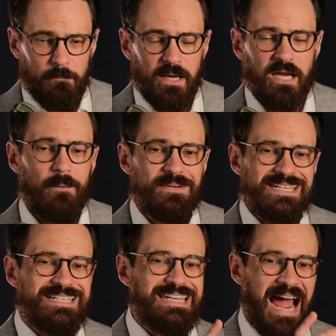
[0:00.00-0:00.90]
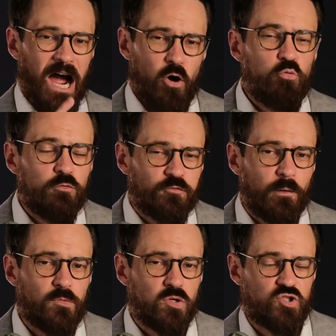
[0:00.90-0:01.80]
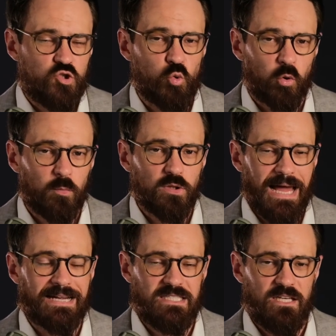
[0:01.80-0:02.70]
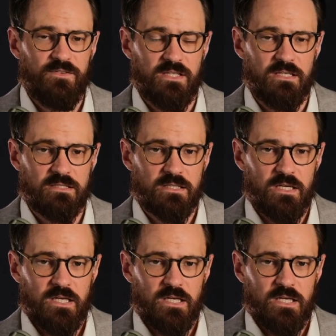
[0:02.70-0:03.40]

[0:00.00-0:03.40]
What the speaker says: by coming down from those normal activities